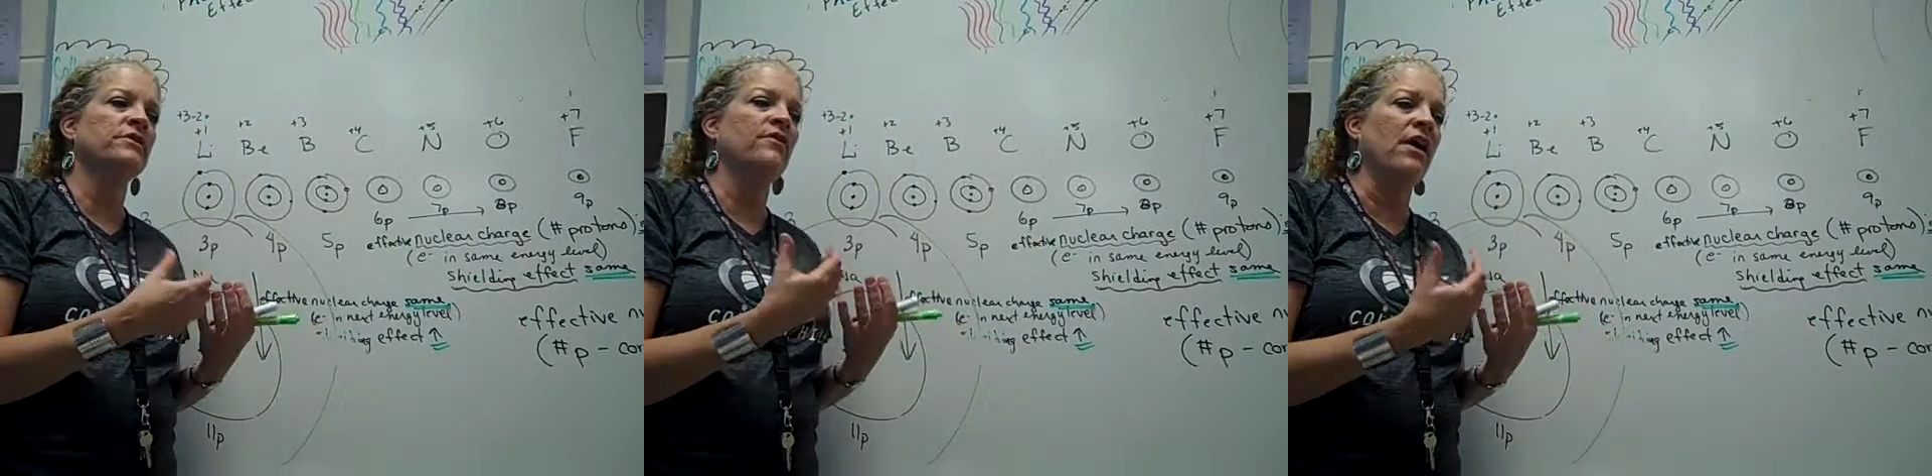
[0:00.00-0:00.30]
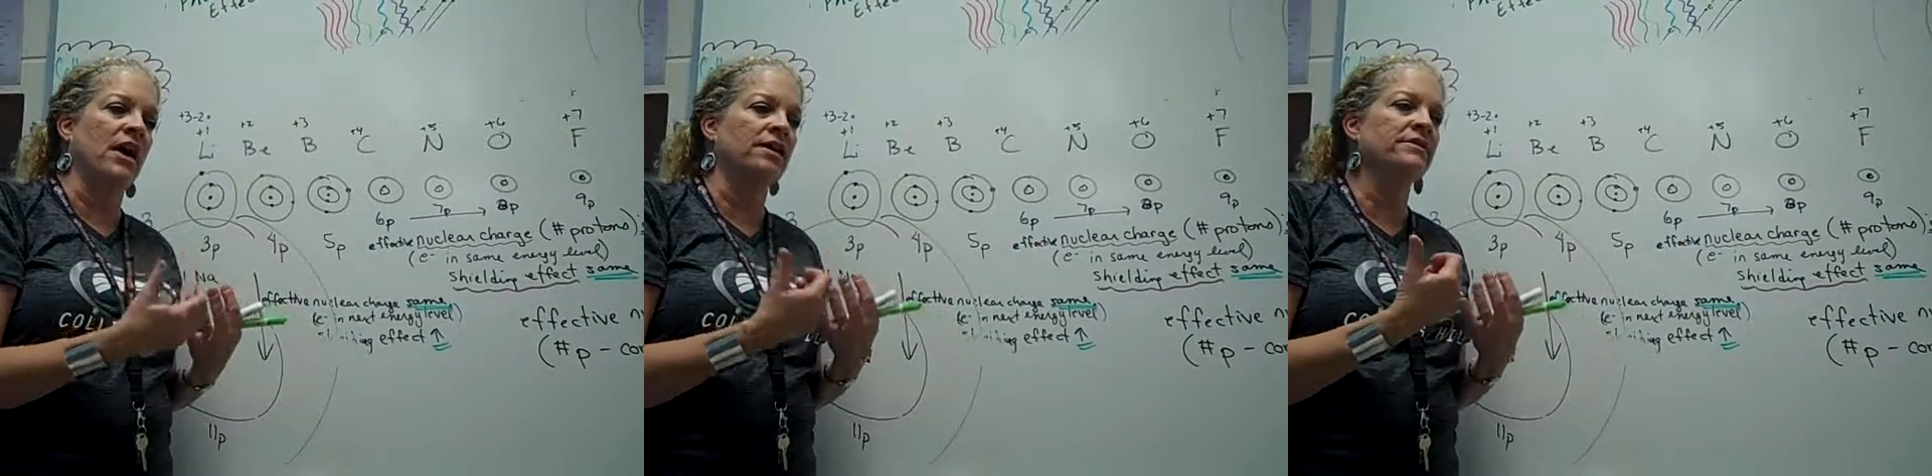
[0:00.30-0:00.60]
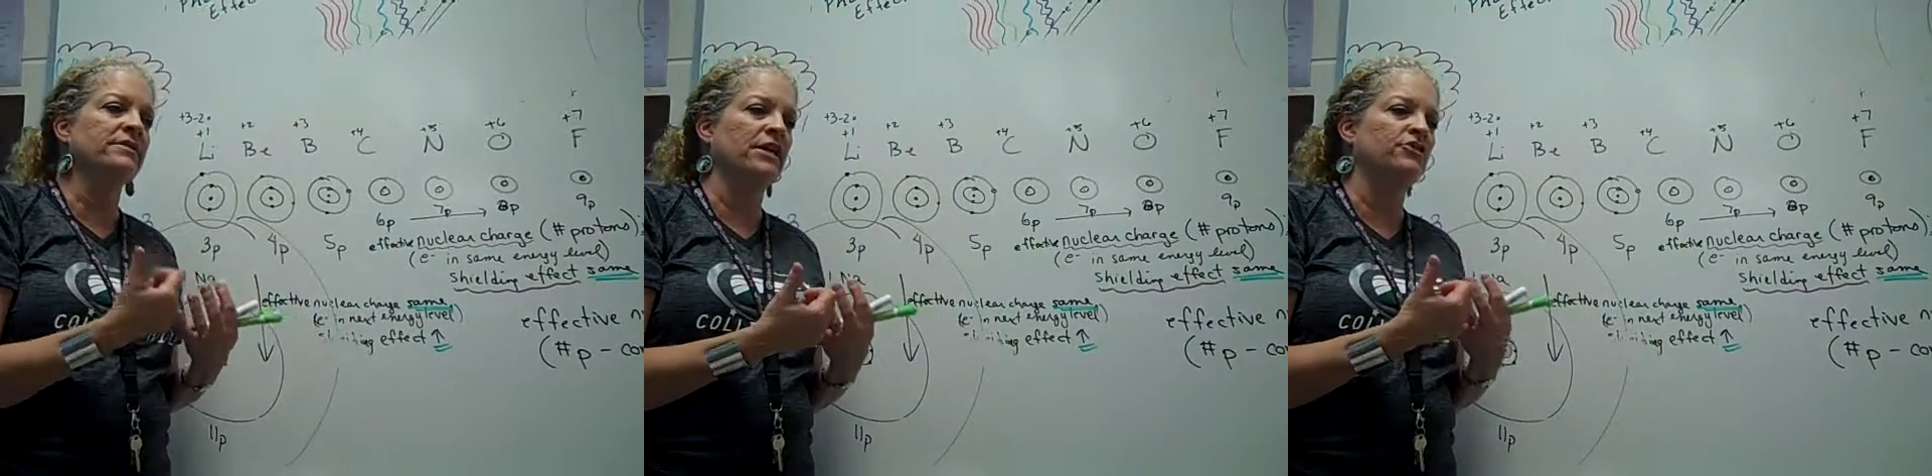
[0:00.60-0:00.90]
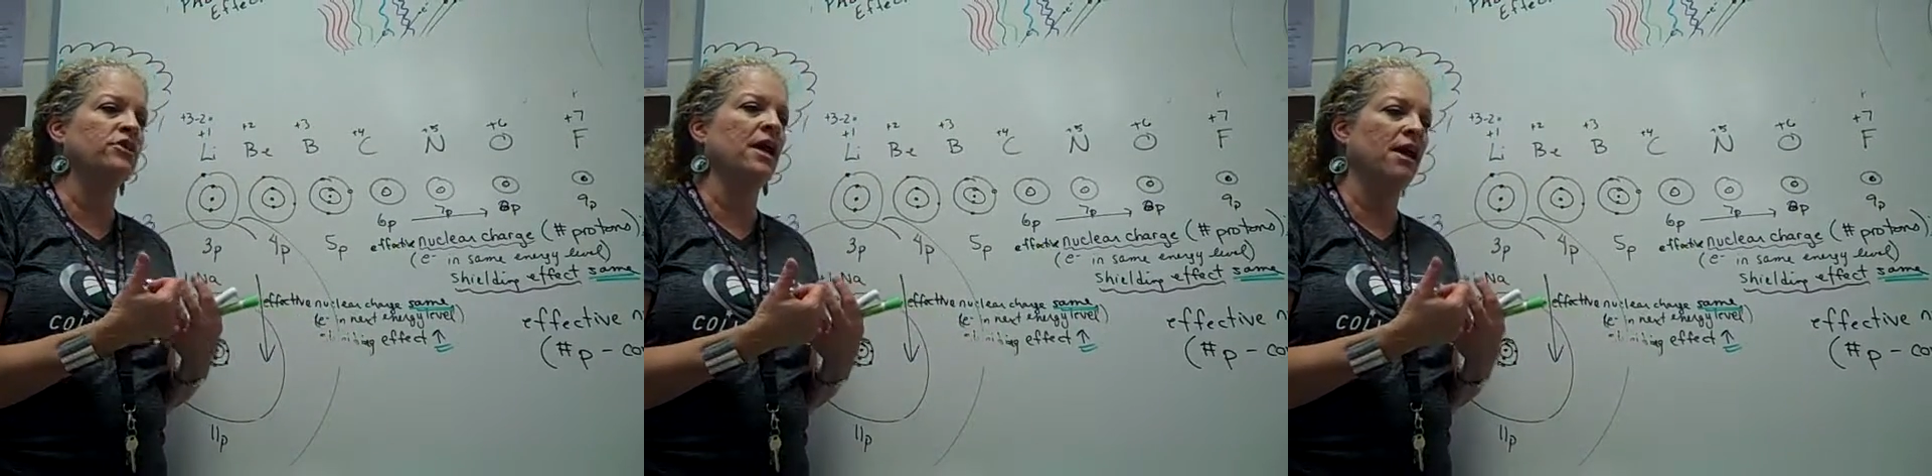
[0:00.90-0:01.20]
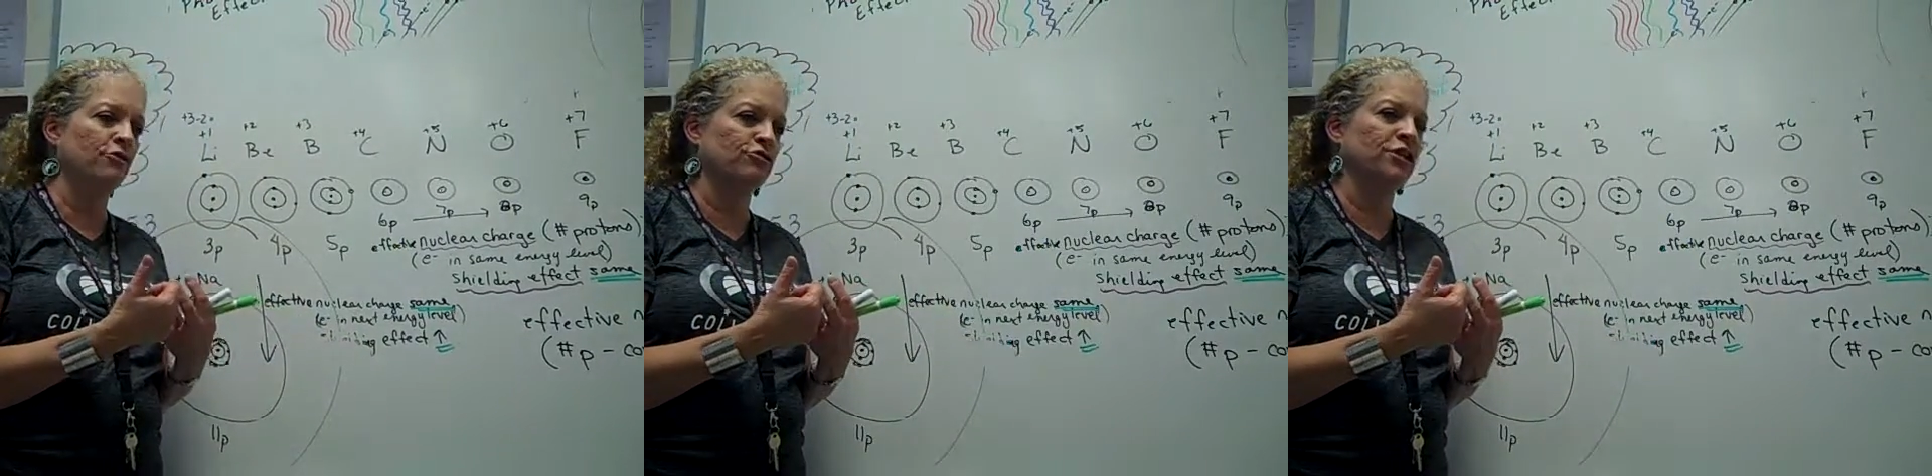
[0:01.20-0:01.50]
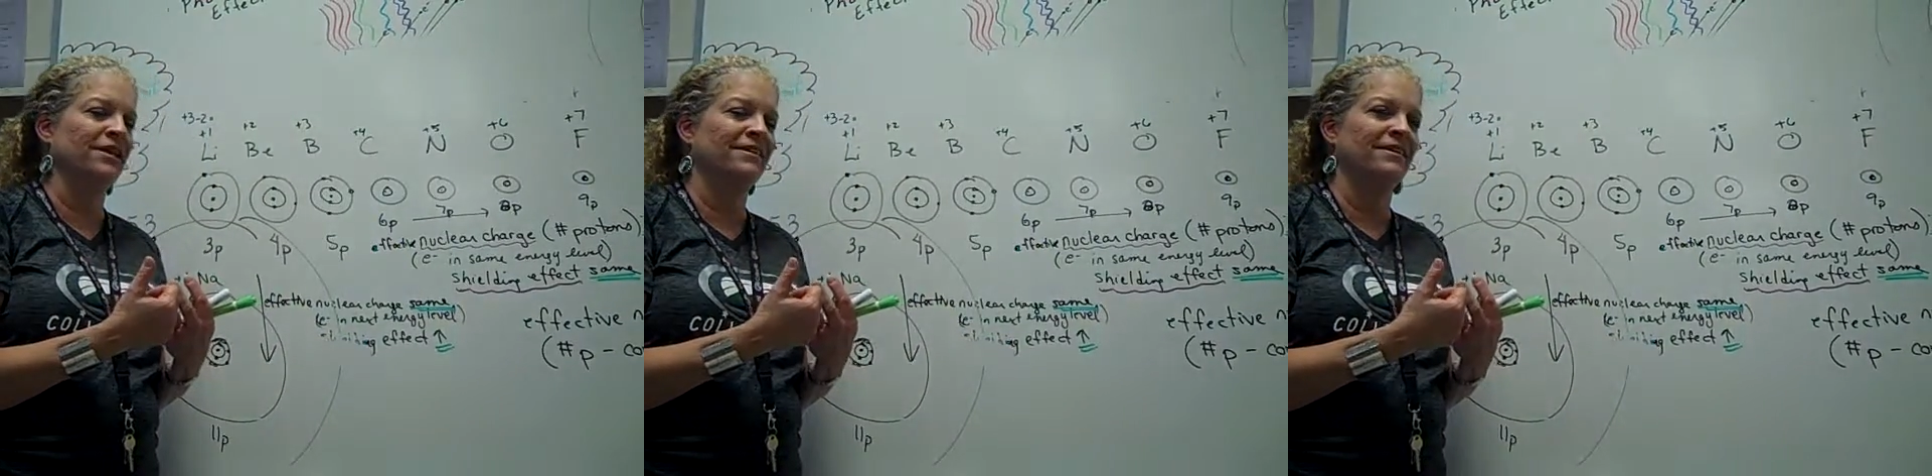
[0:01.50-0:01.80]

of ionization energy.